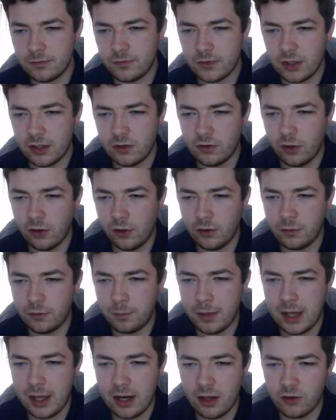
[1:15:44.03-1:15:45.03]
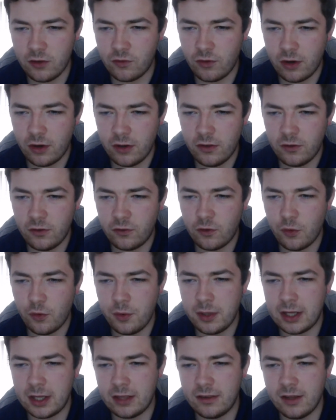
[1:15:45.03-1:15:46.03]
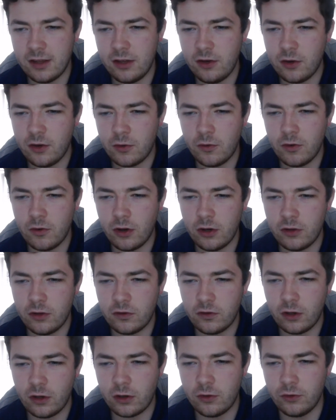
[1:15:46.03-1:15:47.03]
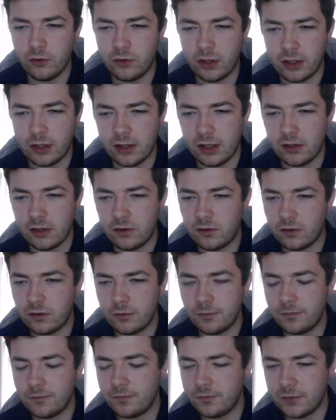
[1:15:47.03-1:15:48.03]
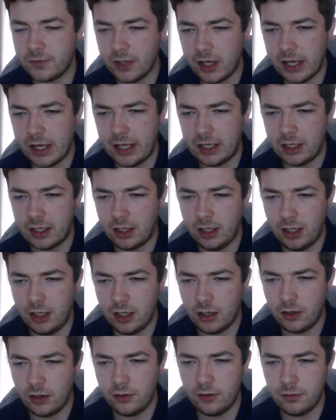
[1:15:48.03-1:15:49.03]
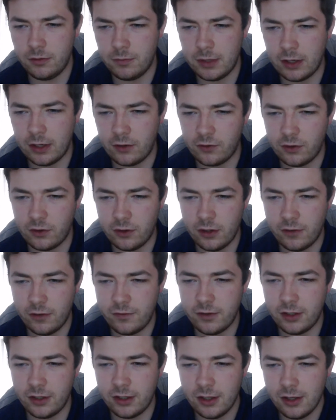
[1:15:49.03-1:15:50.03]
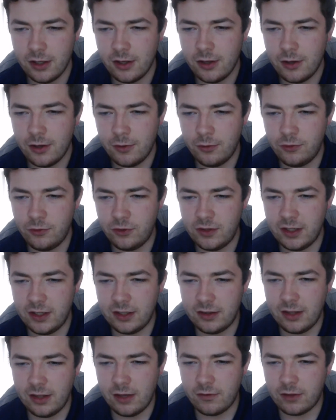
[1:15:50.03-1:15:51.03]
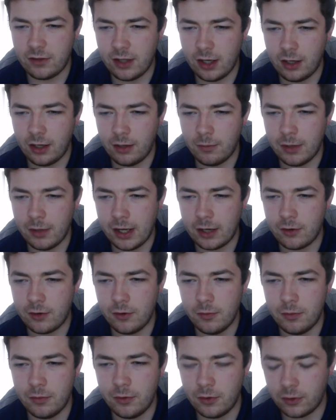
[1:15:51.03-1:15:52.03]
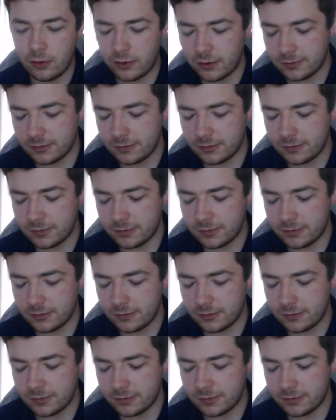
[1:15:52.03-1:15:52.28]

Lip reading: As long as Bennett is running the show, we continue to go around in circles like this. I agree. Onion bears are nothing. Would you take Dave King back on board?